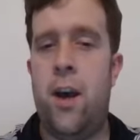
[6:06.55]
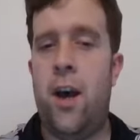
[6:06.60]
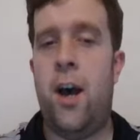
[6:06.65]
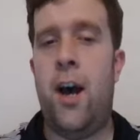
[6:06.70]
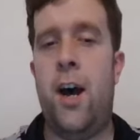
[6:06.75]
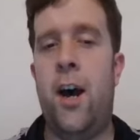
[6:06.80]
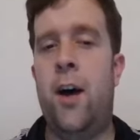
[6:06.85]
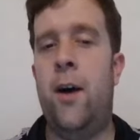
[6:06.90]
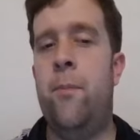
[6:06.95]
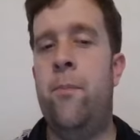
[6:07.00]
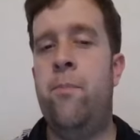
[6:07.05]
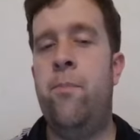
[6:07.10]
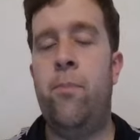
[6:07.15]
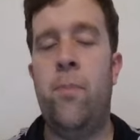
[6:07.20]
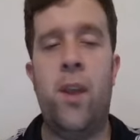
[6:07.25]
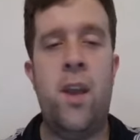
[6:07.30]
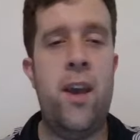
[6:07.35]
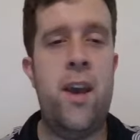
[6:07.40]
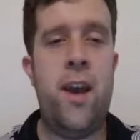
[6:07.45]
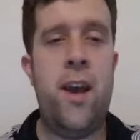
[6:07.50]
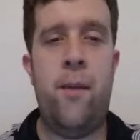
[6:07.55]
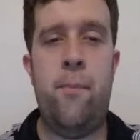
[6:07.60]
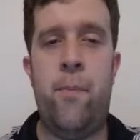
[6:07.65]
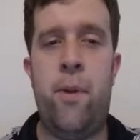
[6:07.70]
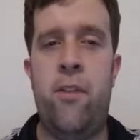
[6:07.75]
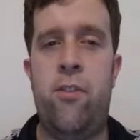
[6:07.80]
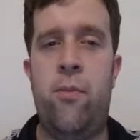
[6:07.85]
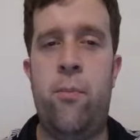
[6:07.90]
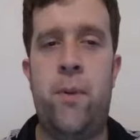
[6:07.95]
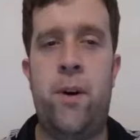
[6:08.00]
Um, and
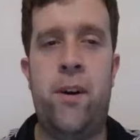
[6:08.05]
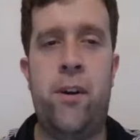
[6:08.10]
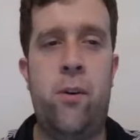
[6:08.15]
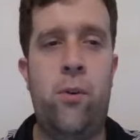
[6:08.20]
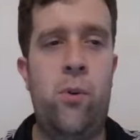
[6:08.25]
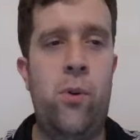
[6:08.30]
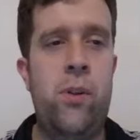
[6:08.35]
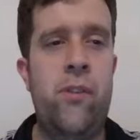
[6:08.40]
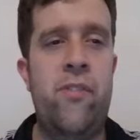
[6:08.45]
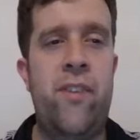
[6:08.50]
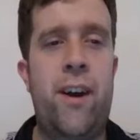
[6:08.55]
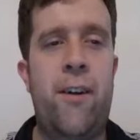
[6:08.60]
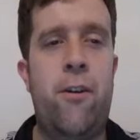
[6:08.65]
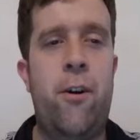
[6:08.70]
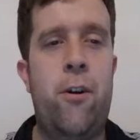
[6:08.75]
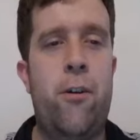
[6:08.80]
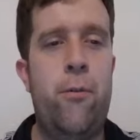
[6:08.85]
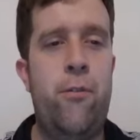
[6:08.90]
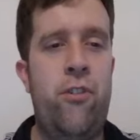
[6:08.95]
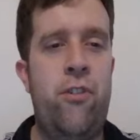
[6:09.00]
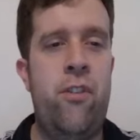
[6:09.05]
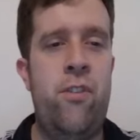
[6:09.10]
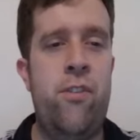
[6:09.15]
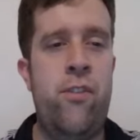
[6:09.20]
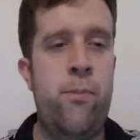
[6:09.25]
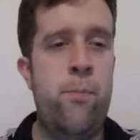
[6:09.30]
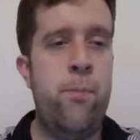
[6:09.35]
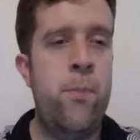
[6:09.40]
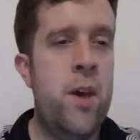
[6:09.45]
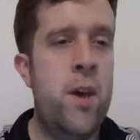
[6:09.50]
pencil mark all of our
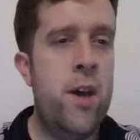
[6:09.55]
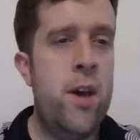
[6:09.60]
options.